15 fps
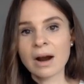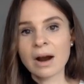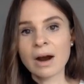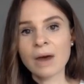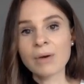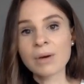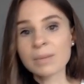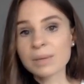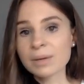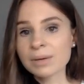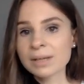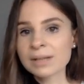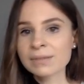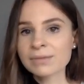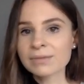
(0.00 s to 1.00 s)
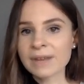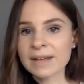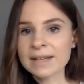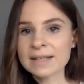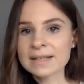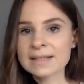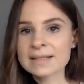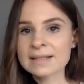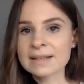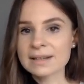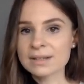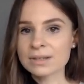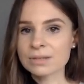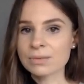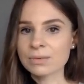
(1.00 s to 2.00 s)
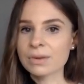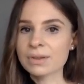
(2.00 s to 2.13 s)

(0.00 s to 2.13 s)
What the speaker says: Our empirical findings let us draw